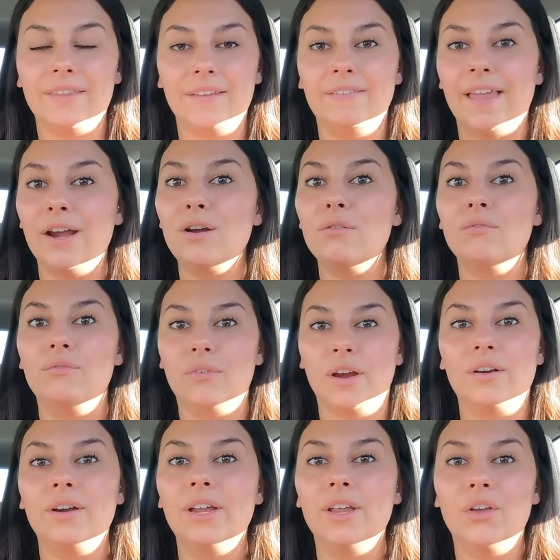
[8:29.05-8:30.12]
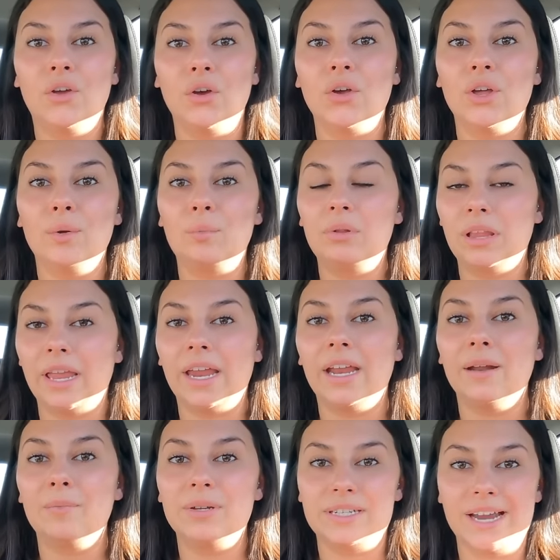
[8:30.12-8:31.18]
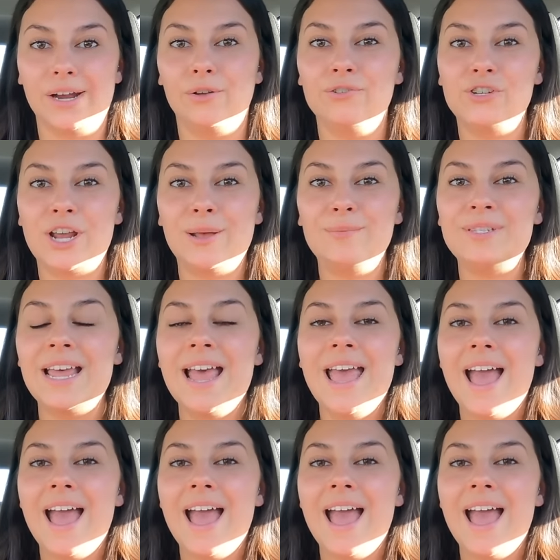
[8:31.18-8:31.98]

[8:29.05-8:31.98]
Like they are very good plain potato chips.